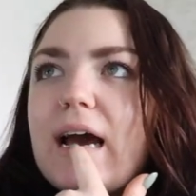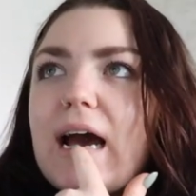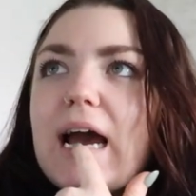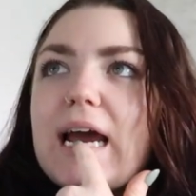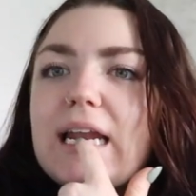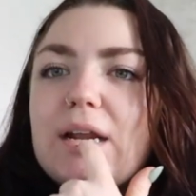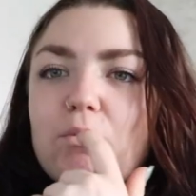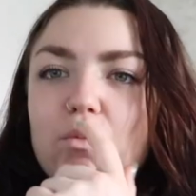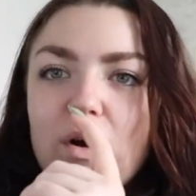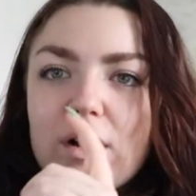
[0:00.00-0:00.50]

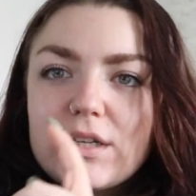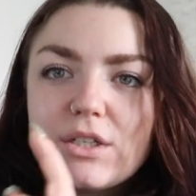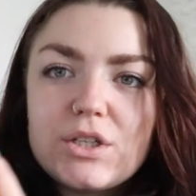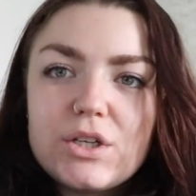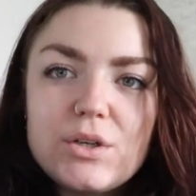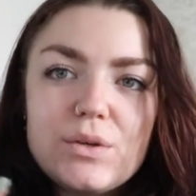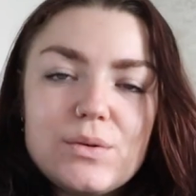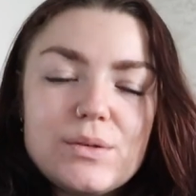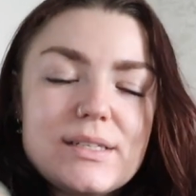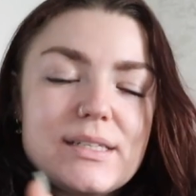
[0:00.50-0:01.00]
I want
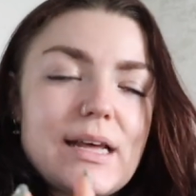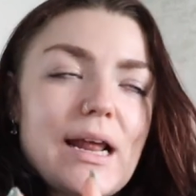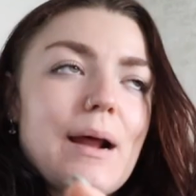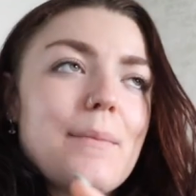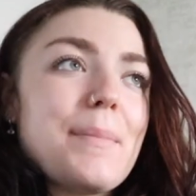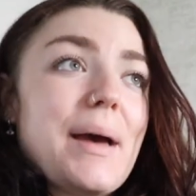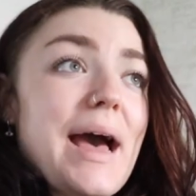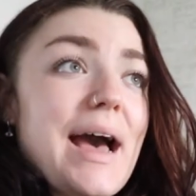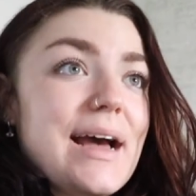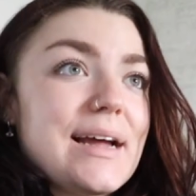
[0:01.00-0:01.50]
to set
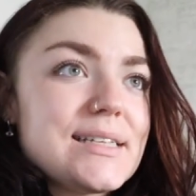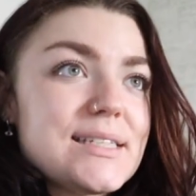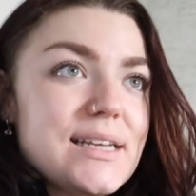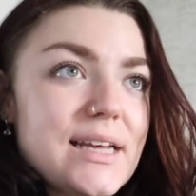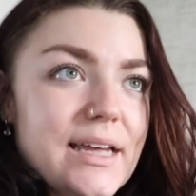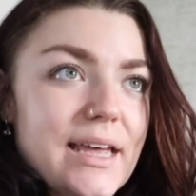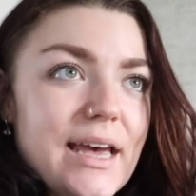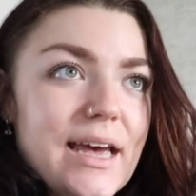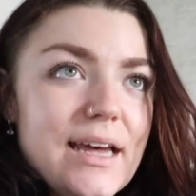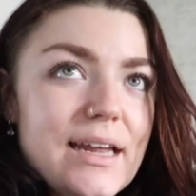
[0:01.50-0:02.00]
up ads
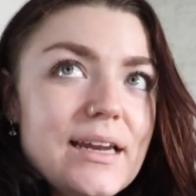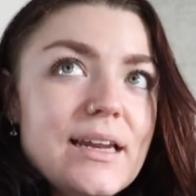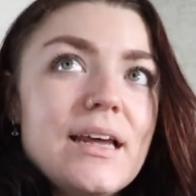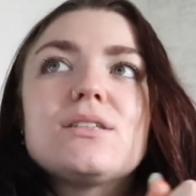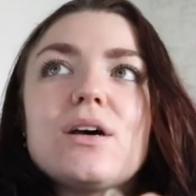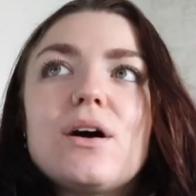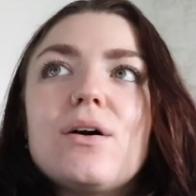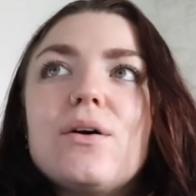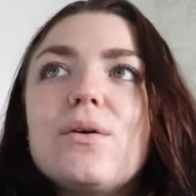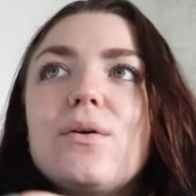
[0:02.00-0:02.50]
again
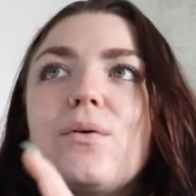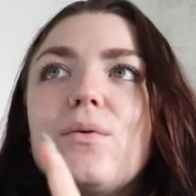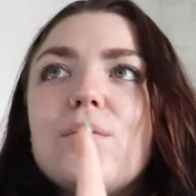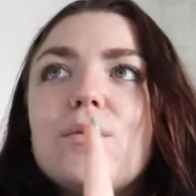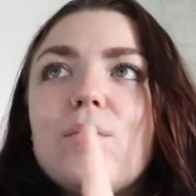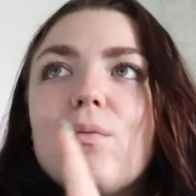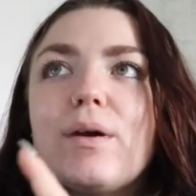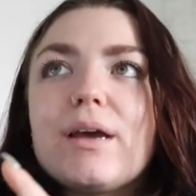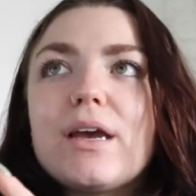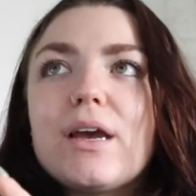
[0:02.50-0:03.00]
so
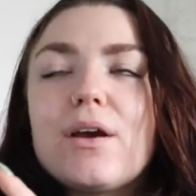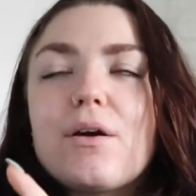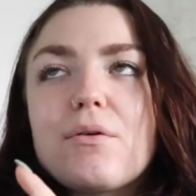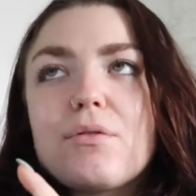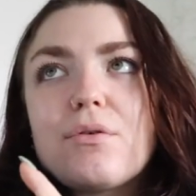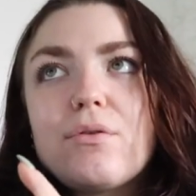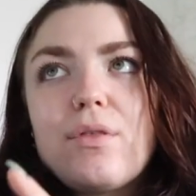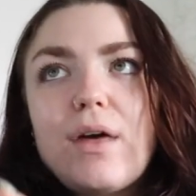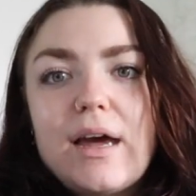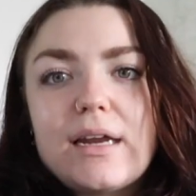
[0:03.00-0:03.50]
we can go
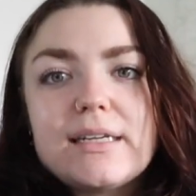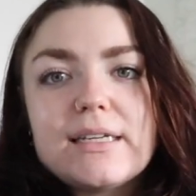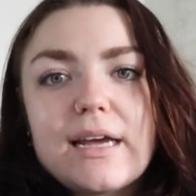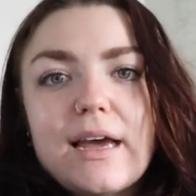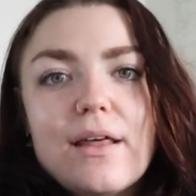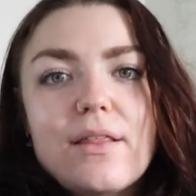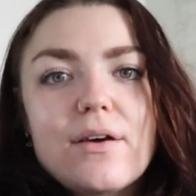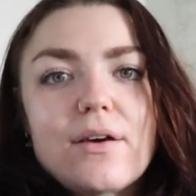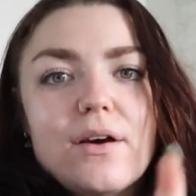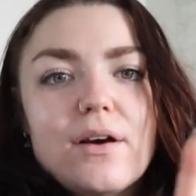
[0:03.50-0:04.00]
through that
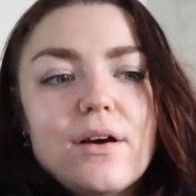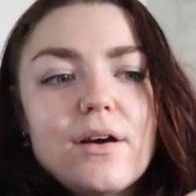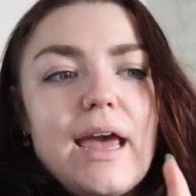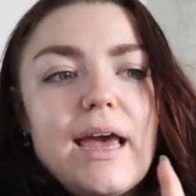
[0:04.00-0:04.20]
together.